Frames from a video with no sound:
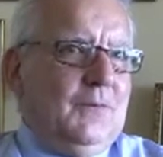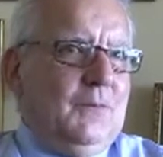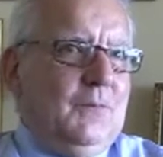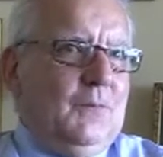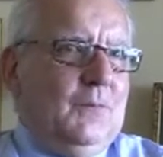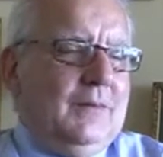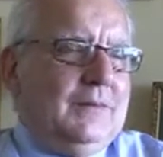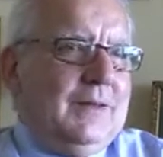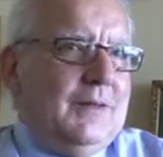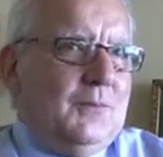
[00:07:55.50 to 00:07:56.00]

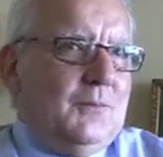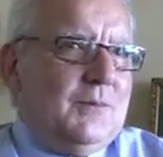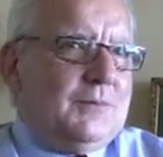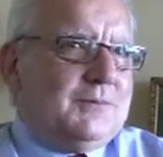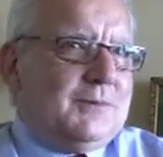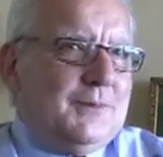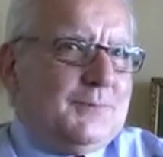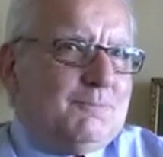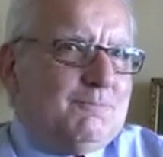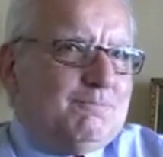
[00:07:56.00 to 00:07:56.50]
Well, that
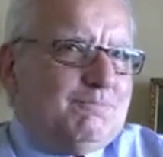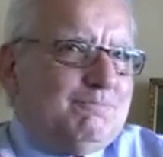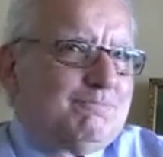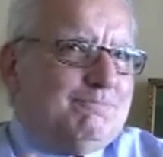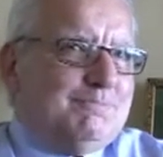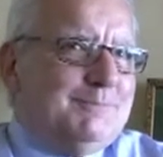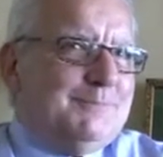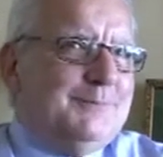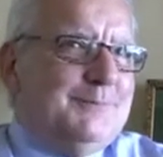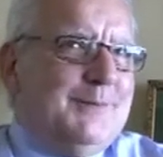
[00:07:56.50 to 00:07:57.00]
was
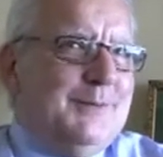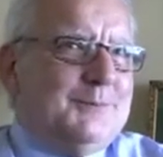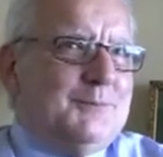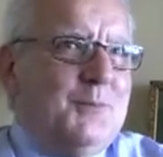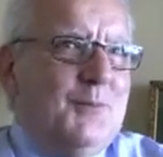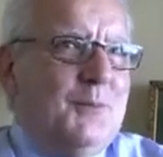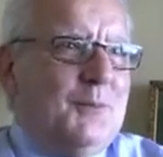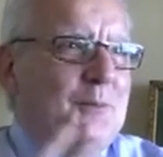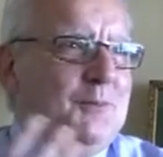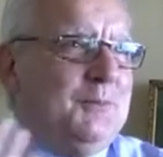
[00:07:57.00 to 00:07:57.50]
the
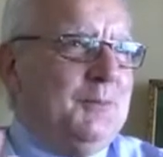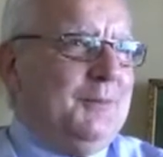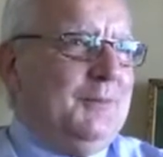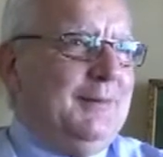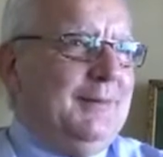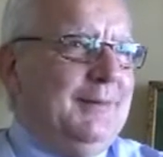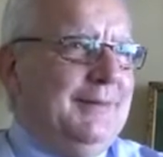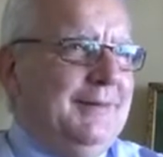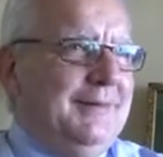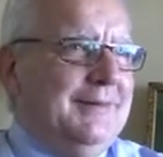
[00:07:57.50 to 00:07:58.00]
small
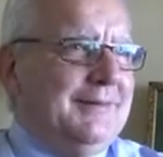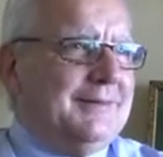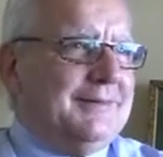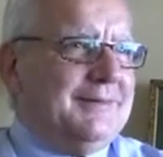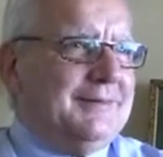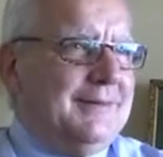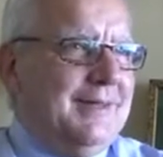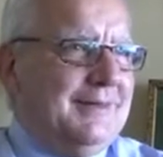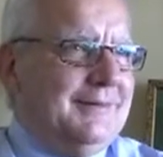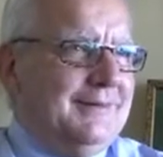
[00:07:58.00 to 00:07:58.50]
community that
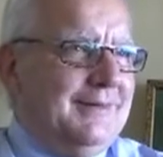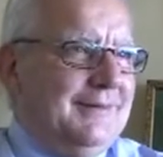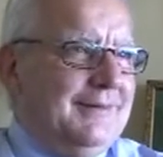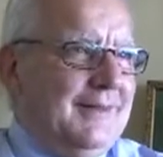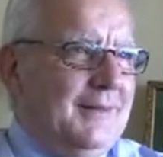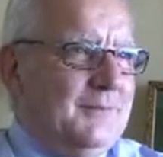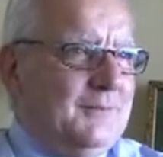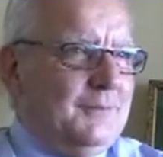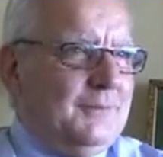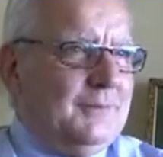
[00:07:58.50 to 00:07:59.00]
started,
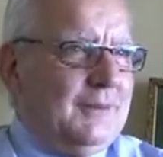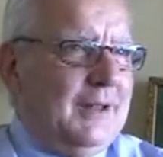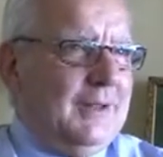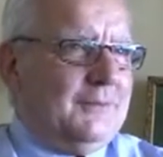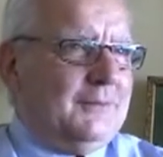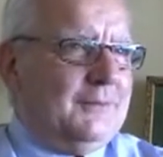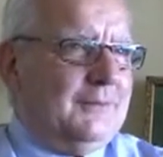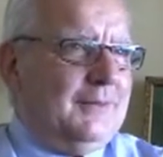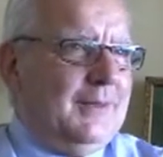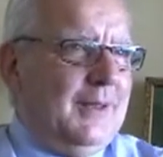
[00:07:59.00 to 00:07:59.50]
and
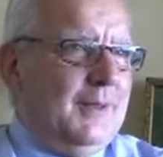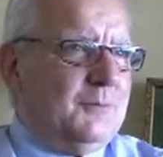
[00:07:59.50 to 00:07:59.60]
that the